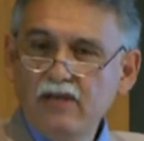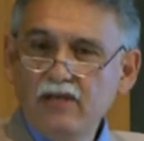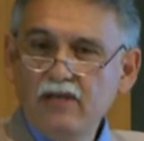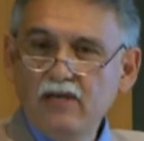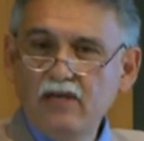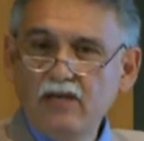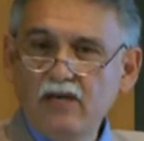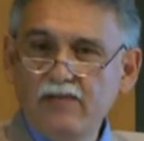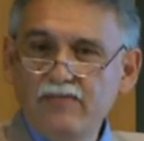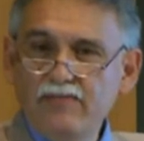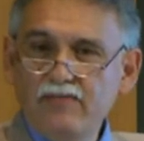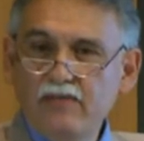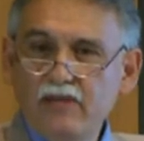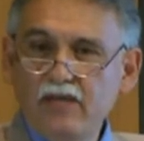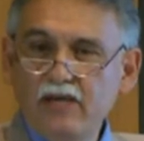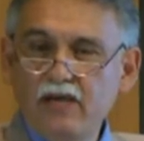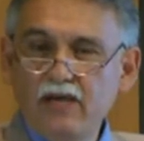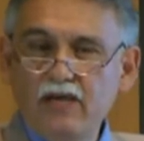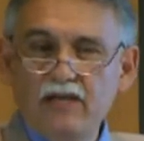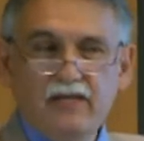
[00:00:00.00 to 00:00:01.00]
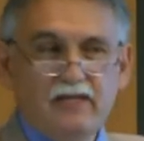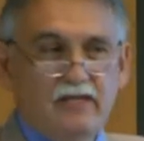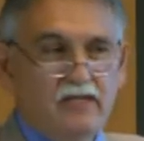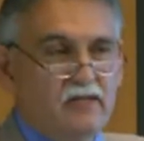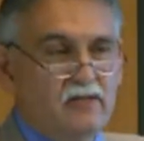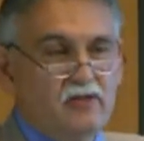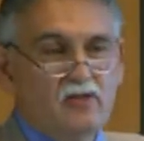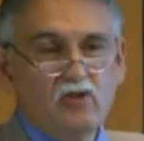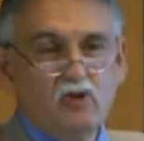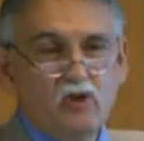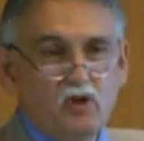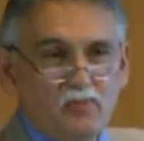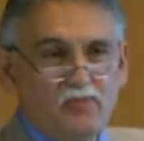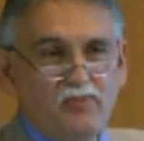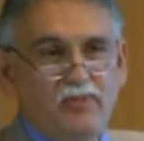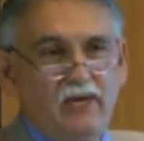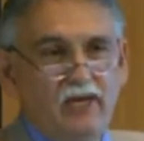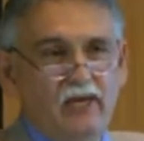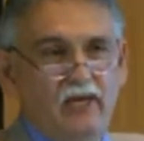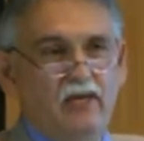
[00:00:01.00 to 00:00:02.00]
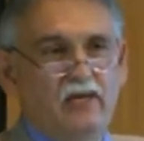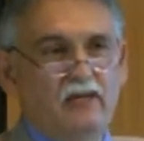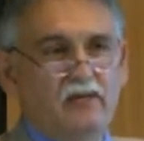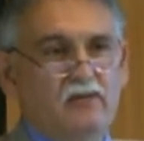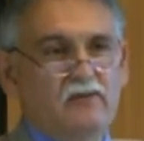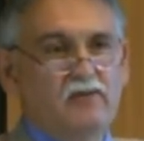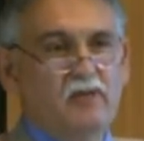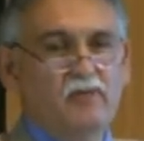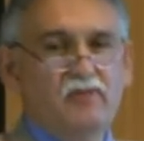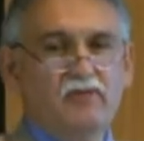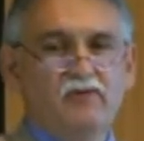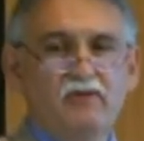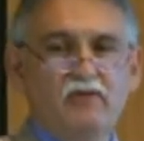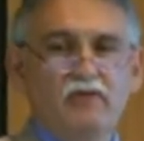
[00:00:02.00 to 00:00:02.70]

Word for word: Um, and this could be a disruptive